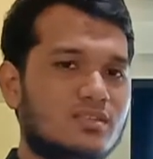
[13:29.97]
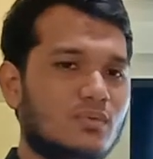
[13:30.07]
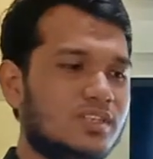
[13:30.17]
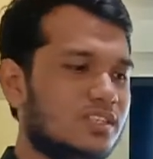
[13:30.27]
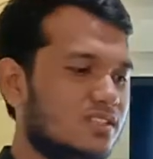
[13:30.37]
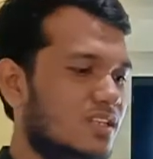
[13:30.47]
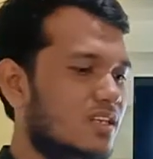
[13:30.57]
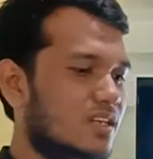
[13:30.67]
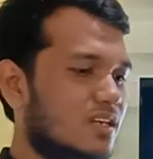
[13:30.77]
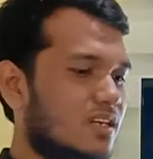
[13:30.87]
which is
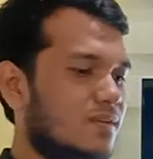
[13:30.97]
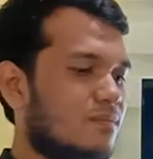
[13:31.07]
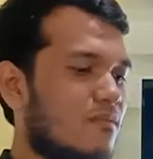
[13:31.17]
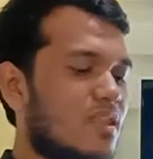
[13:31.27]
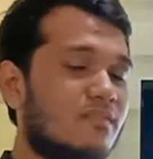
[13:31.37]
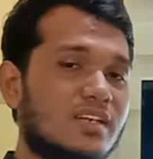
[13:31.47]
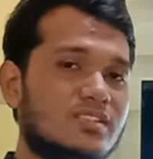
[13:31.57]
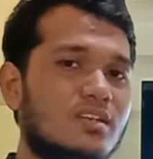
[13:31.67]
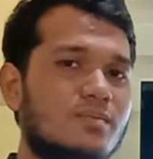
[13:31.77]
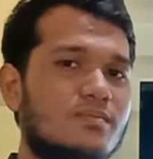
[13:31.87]
the vessel,